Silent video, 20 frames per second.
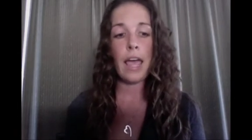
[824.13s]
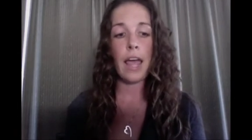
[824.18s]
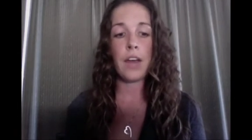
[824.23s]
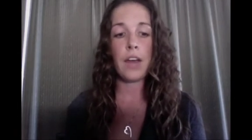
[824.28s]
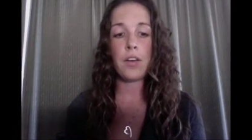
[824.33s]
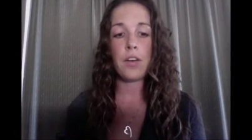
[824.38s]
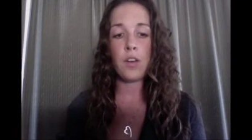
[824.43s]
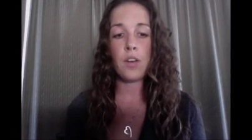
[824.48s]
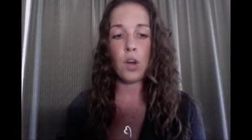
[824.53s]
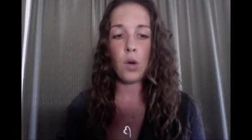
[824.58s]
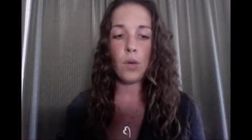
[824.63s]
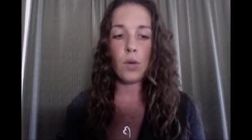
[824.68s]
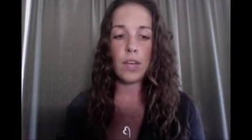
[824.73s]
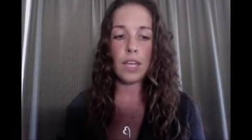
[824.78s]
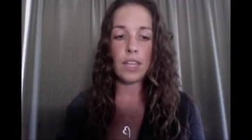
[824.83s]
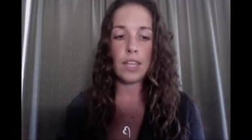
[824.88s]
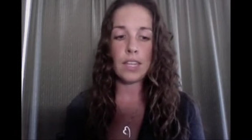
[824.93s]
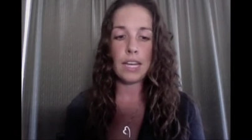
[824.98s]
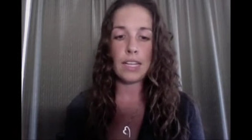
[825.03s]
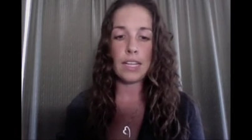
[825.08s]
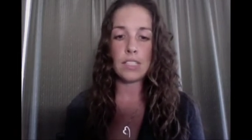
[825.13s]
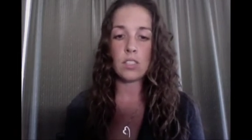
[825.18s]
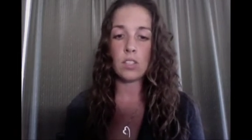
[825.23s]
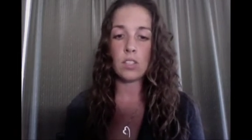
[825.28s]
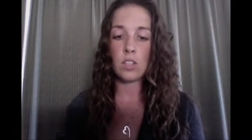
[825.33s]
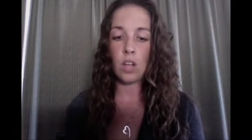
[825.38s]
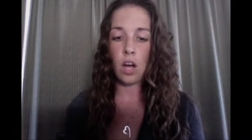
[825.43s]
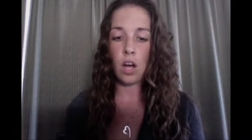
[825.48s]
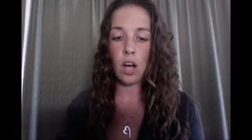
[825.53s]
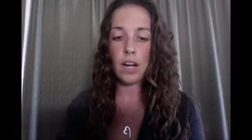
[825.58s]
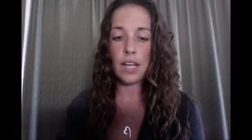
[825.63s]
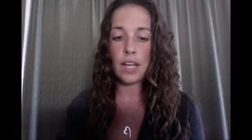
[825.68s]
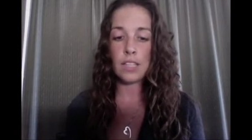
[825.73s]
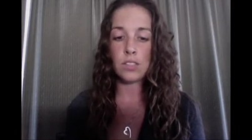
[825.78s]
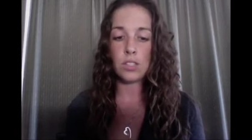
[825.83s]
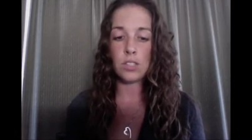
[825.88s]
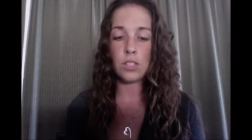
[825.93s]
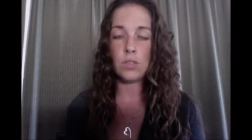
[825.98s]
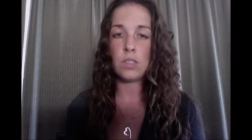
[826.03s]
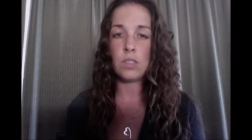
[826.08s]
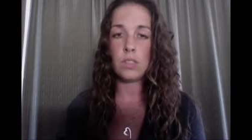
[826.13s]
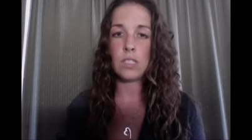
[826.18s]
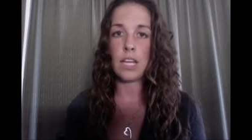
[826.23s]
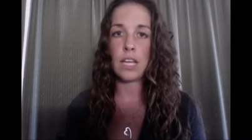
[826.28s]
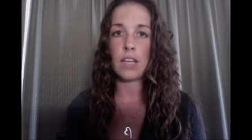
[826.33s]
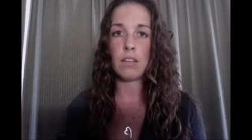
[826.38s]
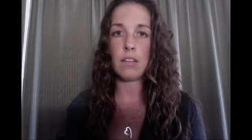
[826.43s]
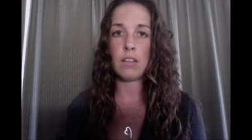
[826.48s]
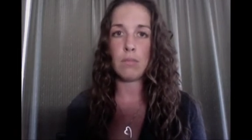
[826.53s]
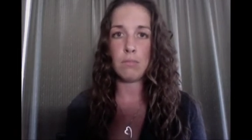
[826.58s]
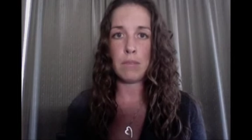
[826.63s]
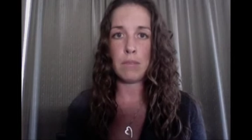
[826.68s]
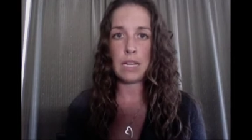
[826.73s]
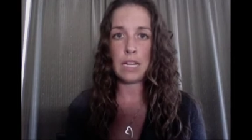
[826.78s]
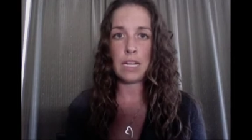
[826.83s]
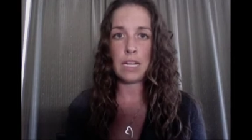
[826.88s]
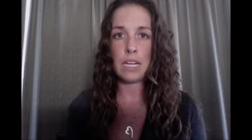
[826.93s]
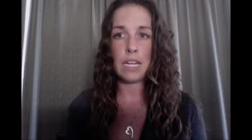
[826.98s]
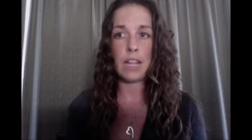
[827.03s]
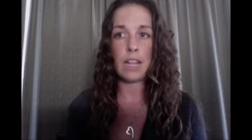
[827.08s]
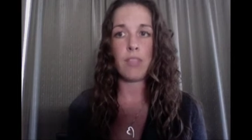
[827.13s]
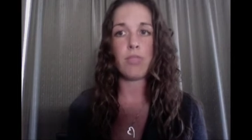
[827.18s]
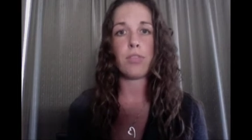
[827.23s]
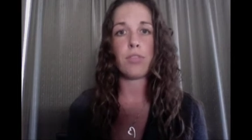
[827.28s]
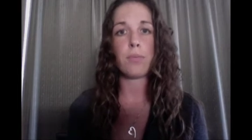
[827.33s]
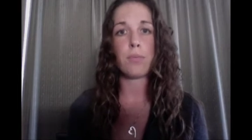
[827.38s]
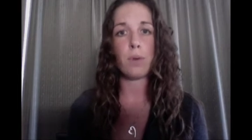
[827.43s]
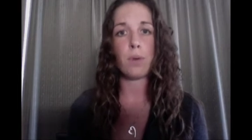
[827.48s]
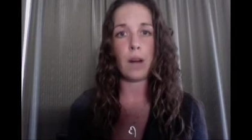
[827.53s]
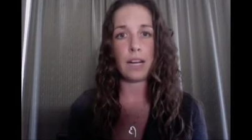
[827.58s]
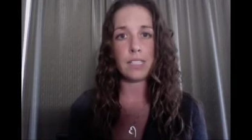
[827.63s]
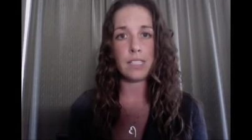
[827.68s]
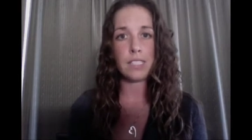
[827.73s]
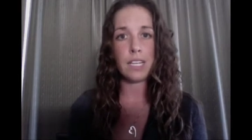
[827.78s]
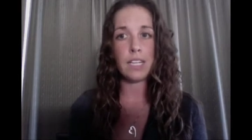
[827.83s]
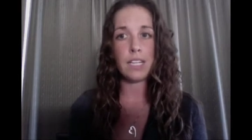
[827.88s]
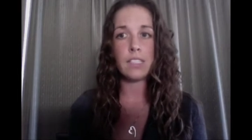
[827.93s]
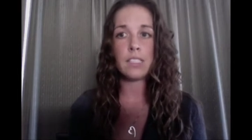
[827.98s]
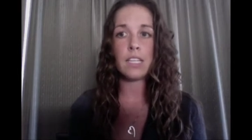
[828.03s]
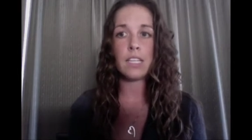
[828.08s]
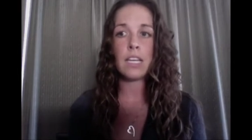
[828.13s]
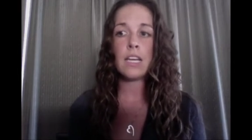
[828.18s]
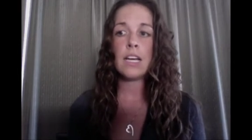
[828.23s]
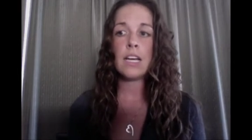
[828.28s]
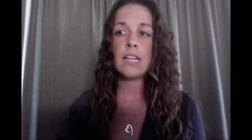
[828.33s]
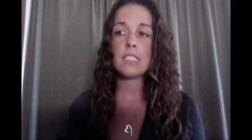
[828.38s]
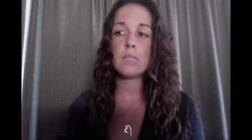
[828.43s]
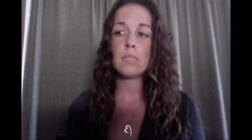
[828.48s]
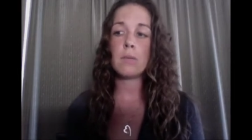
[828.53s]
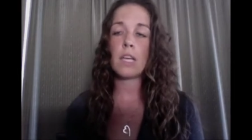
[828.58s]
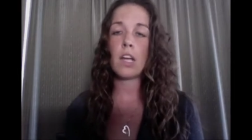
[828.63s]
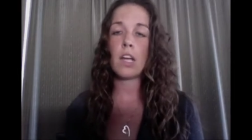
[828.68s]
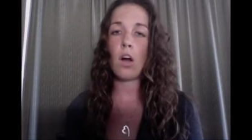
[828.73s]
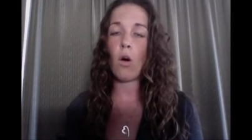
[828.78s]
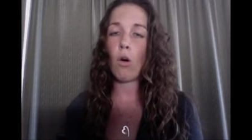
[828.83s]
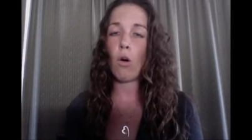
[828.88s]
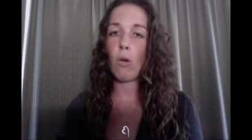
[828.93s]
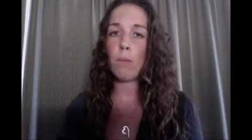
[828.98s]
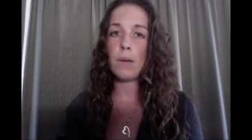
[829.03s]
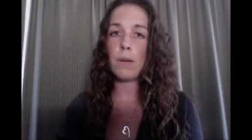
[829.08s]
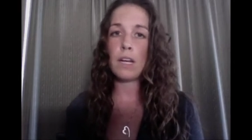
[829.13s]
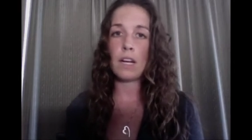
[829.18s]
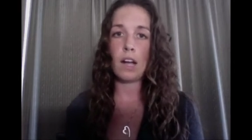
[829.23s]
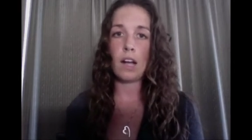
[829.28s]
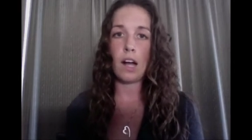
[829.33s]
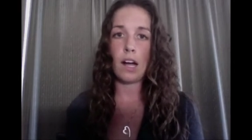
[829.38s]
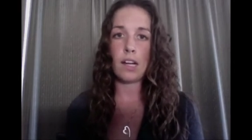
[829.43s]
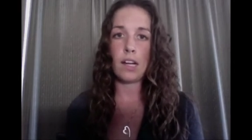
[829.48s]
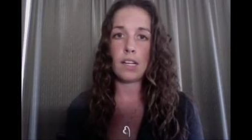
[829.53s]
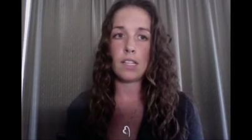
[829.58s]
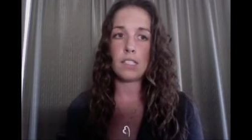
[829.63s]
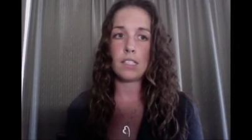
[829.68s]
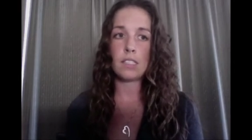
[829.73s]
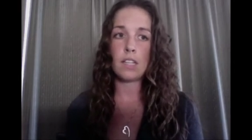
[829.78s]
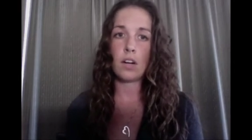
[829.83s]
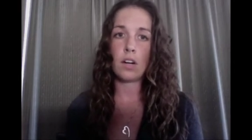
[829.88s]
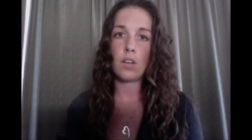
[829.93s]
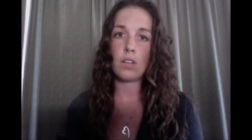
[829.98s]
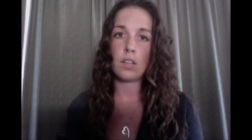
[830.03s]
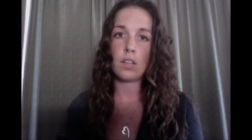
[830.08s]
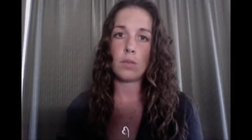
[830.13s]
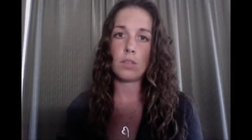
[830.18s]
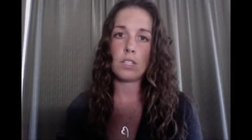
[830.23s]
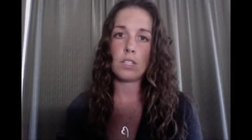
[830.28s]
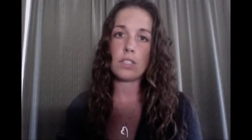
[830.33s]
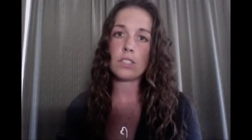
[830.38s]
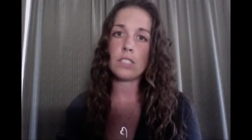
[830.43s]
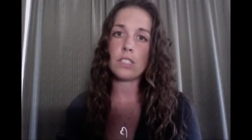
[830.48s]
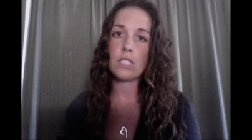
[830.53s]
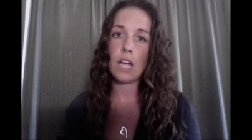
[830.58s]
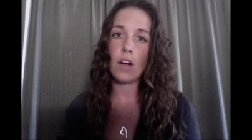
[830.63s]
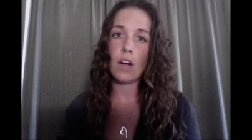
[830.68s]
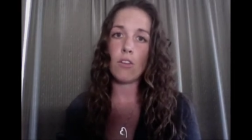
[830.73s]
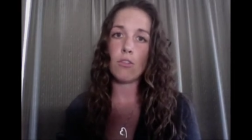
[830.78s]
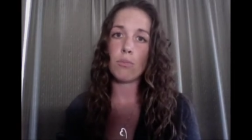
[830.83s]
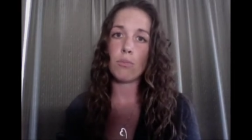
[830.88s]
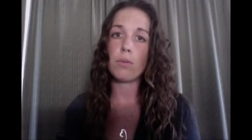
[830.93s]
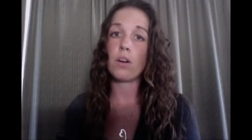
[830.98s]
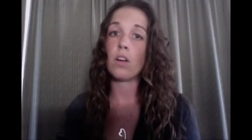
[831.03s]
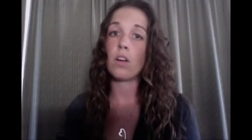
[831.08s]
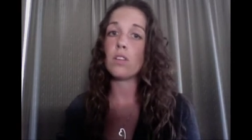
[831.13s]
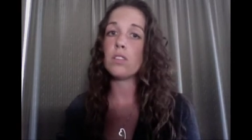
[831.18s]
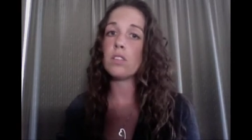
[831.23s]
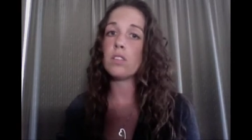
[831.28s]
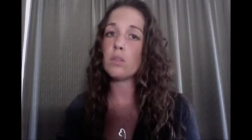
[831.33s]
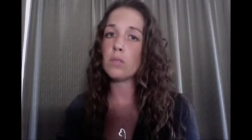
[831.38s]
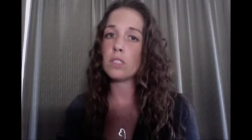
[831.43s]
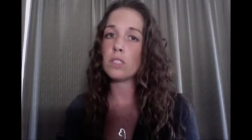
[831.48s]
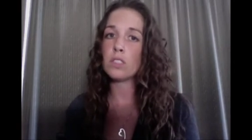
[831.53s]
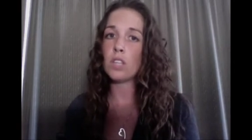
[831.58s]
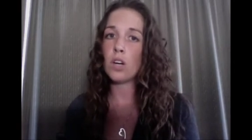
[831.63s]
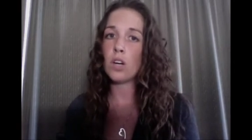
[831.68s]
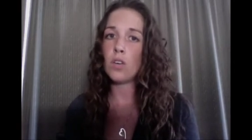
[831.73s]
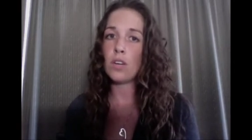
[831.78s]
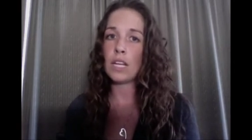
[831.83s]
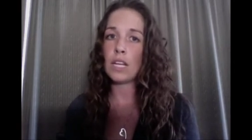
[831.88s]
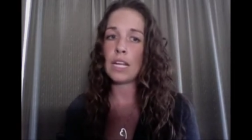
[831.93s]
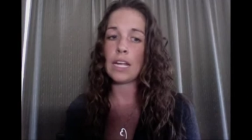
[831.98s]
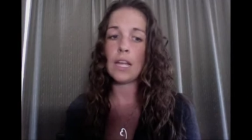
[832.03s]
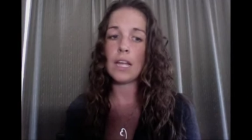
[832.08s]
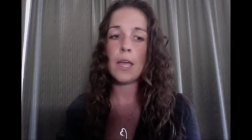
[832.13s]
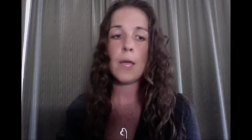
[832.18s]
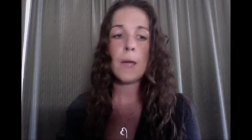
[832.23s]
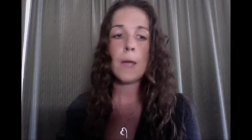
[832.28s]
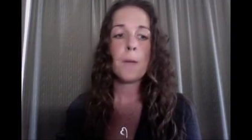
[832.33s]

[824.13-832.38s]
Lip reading: And knowing that as long as you stay committed in the process to being open and honest, not only with yourself, but also with Tony,